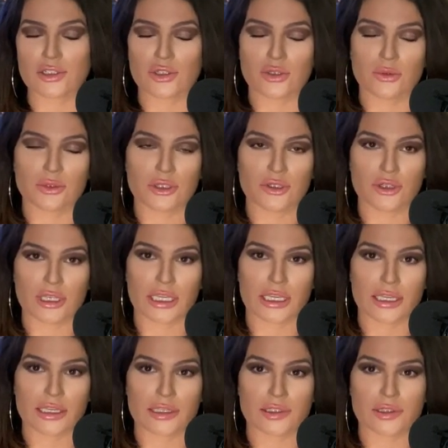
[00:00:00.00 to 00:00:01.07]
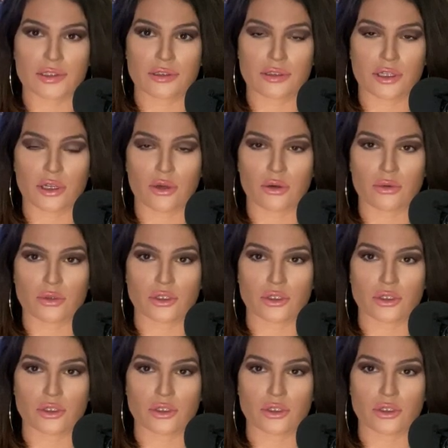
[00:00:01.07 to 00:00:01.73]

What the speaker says: 2 degrees, you know,